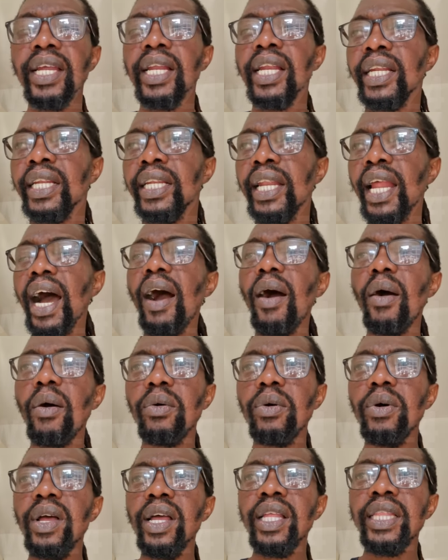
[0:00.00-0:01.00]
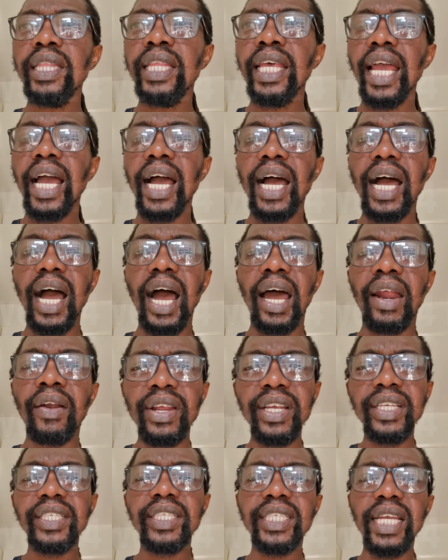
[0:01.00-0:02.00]
Now they are
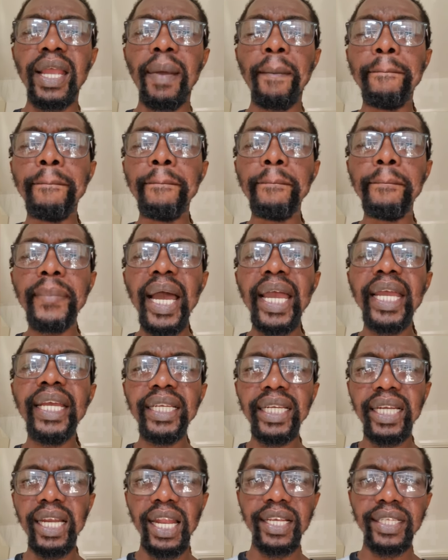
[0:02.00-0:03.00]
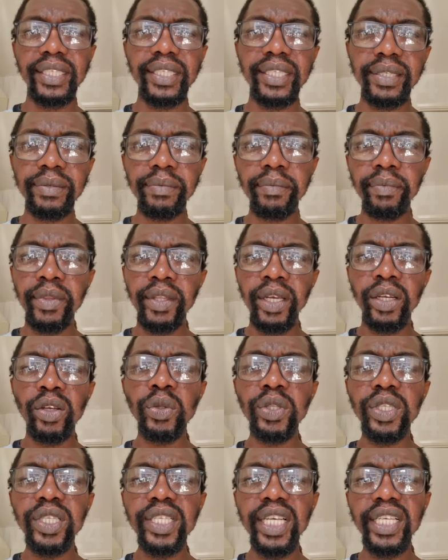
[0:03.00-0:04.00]
arresting mindless,
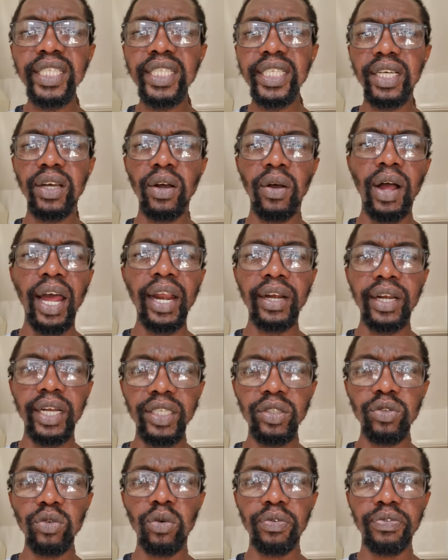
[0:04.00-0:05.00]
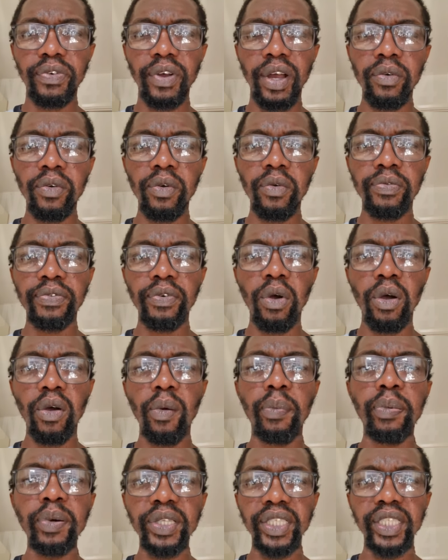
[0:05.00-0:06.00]
nonsensical arrests of
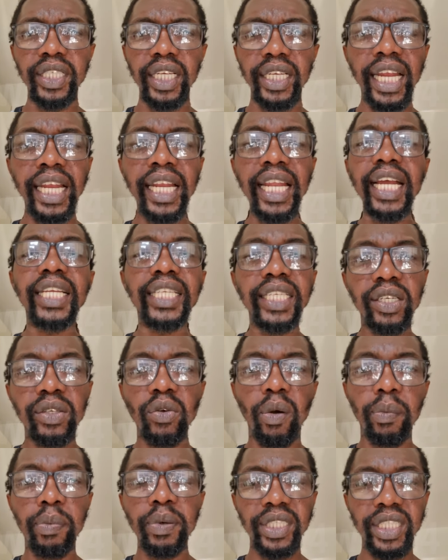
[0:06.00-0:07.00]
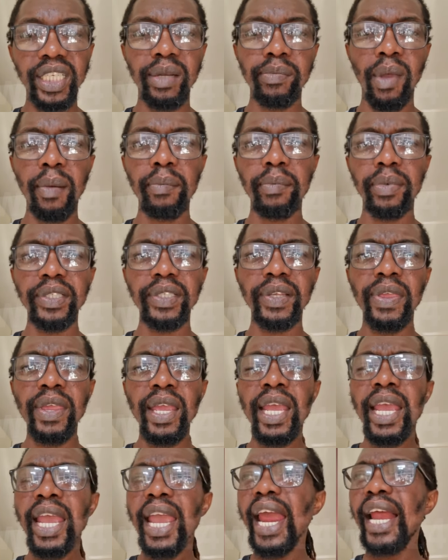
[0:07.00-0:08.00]
opposition, elected opposition members.
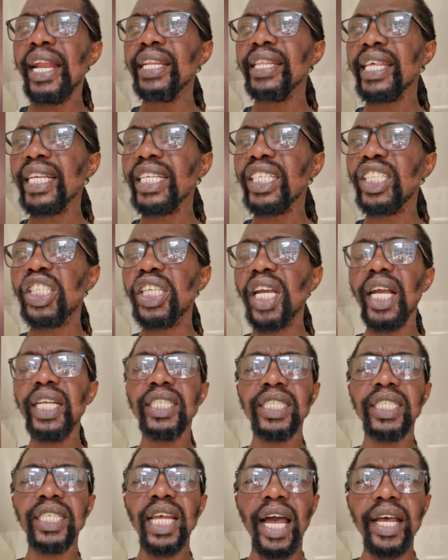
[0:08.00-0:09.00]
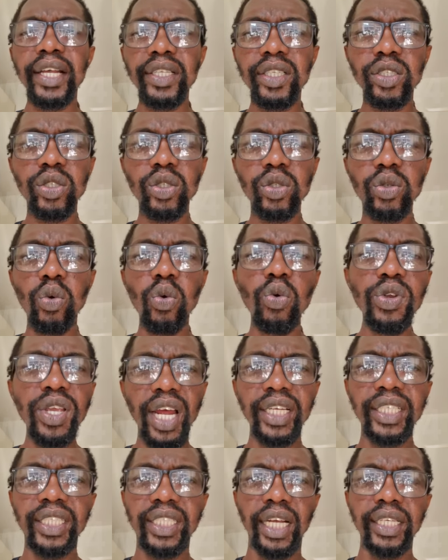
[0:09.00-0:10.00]
And the charges are
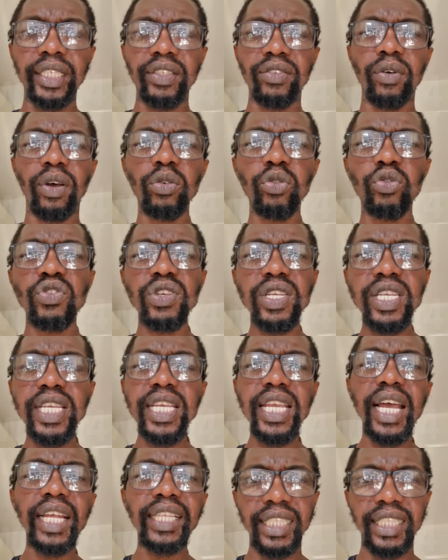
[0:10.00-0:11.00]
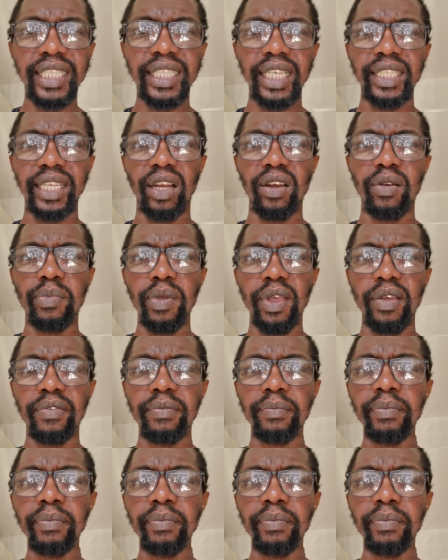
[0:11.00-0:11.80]
schoolyard charges. What do you say, Zanu PF?